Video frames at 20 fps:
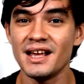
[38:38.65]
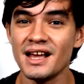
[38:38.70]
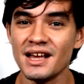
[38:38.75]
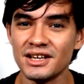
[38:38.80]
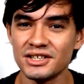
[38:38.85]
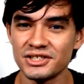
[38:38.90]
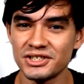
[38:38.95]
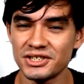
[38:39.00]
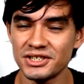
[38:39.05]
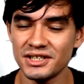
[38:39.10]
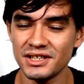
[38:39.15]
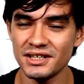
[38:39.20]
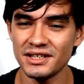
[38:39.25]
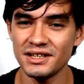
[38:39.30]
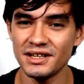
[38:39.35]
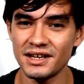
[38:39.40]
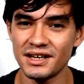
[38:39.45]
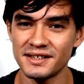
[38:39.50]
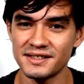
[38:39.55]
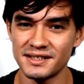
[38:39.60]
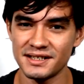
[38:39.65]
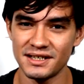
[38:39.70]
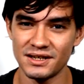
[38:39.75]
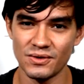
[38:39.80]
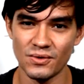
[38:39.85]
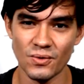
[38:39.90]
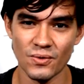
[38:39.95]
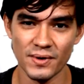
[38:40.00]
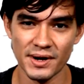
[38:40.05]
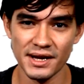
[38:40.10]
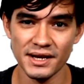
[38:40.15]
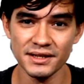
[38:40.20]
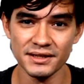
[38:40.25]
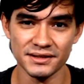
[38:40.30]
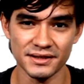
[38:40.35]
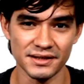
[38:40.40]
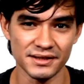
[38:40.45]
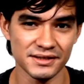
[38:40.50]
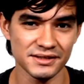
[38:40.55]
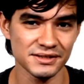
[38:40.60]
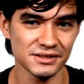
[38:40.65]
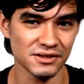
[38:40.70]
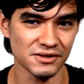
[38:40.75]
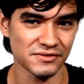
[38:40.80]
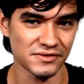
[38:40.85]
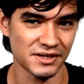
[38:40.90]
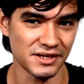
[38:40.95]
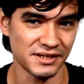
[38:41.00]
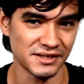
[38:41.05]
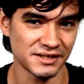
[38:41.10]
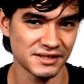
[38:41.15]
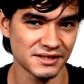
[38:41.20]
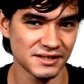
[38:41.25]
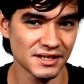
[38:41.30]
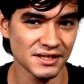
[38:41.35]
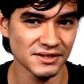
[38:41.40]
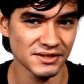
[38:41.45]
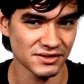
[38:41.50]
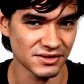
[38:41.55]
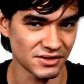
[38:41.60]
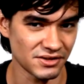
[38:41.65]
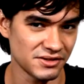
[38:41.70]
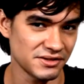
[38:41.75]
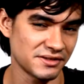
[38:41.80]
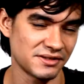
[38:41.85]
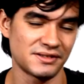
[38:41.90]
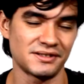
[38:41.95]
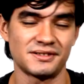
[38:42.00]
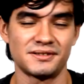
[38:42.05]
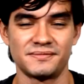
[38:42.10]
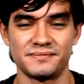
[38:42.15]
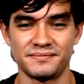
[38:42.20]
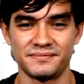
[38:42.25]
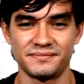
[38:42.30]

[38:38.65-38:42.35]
She is an acquaintance of his sister's.